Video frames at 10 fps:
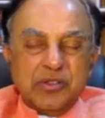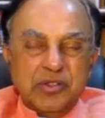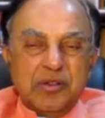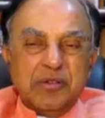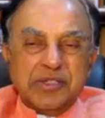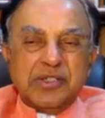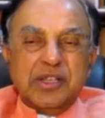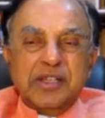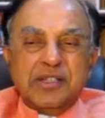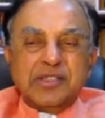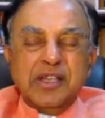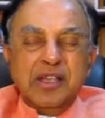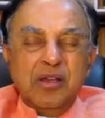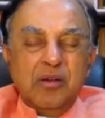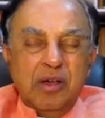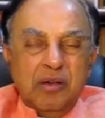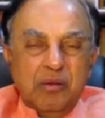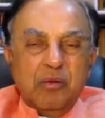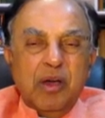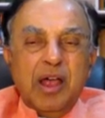So the question is,
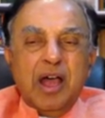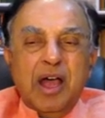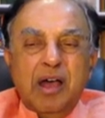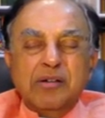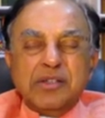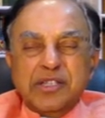how